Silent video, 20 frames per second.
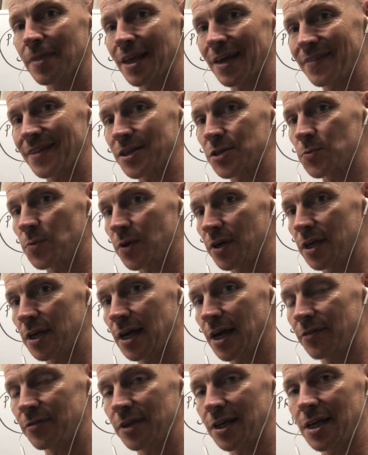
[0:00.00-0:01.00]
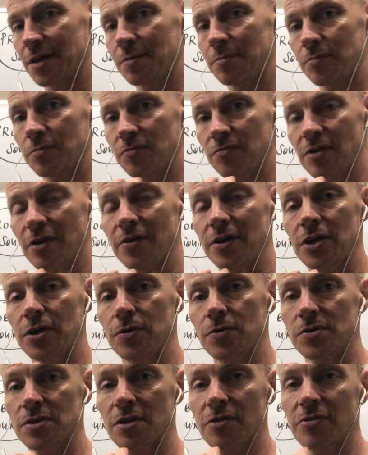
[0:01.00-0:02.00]
And that's why you have to get very
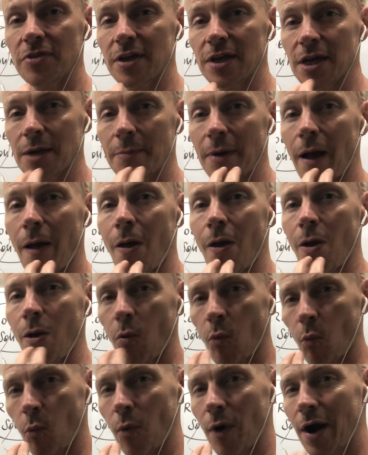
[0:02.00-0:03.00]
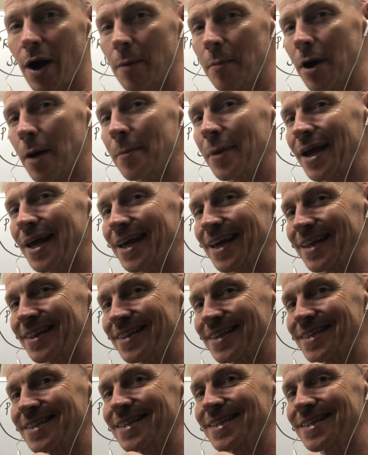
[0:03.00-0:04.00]
used to thinking about where am I making
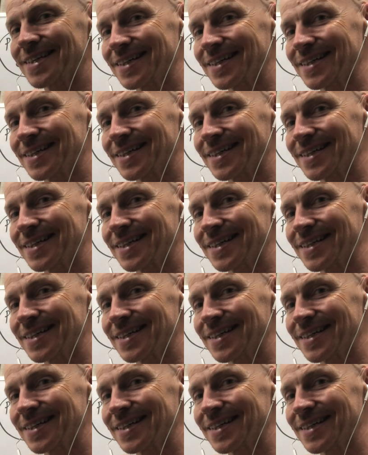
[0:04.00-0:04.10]
this